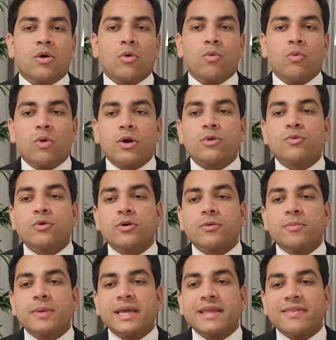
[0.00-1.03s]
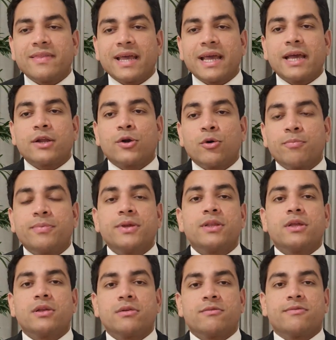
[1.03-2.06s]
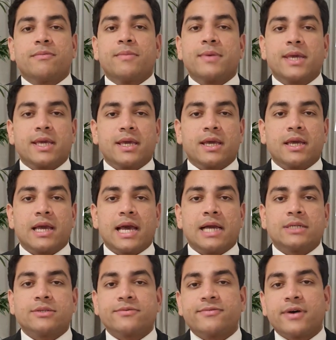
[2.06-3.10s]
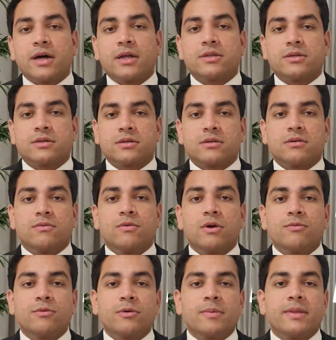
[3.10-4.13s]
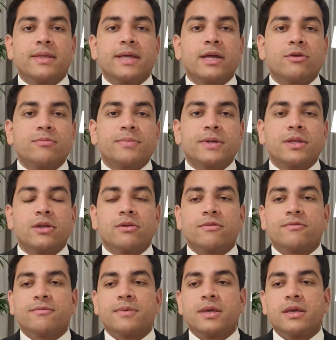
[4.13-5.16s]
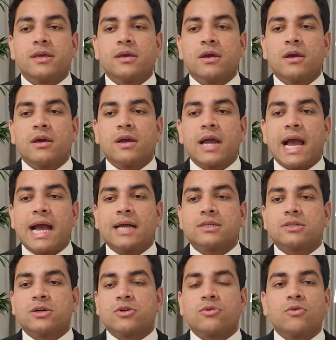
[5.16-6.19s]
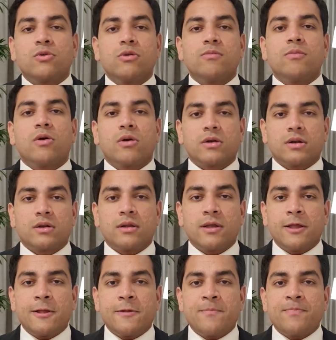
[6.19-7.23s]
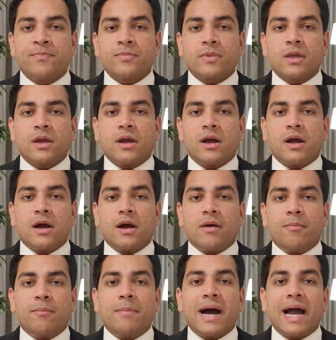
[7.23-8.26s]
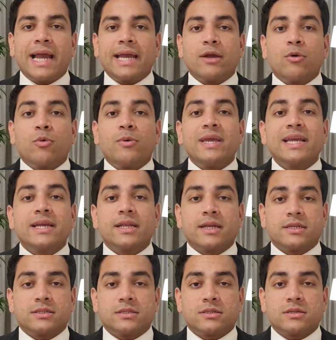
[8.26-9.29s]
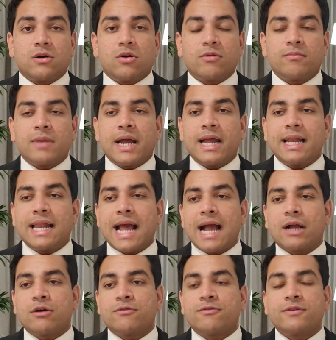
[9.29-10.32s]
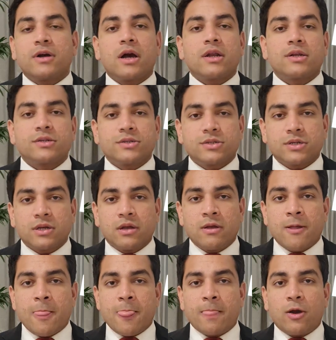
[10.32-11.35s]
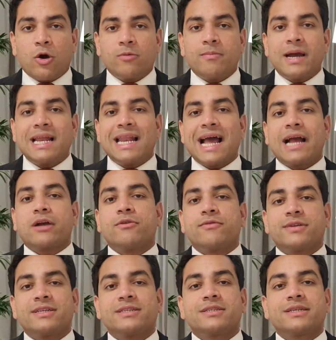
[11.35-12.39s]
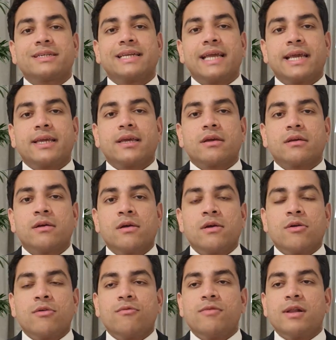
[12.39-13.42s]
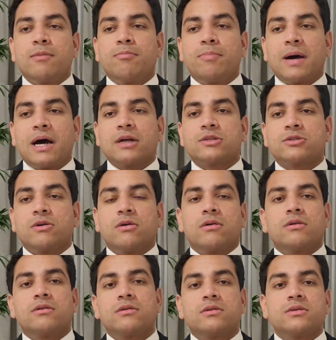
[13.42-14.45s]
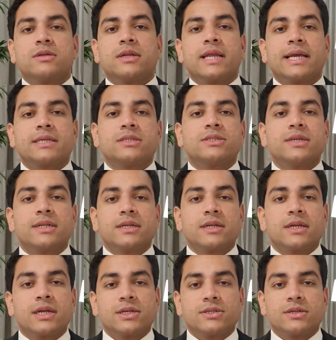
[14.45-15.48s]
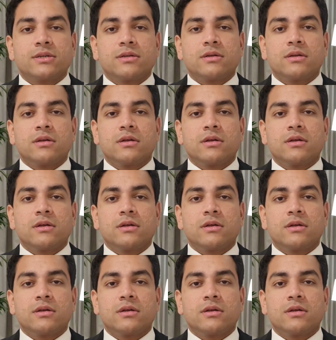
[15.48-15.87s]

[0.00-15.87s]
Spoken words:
What would be their opinion of me as a father? What would be their opinion of me as a role model? My weakness or my lack of courage or my lack of risk taking will pass on to the next generation.